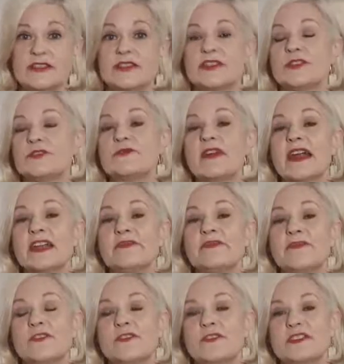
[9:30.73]
to the
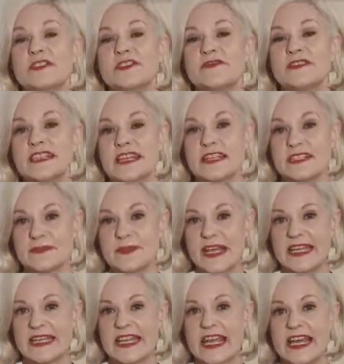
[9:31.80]
rainforests of
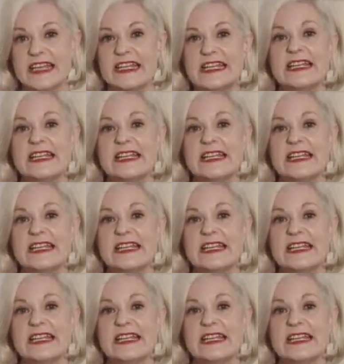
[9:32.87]
Tasmania,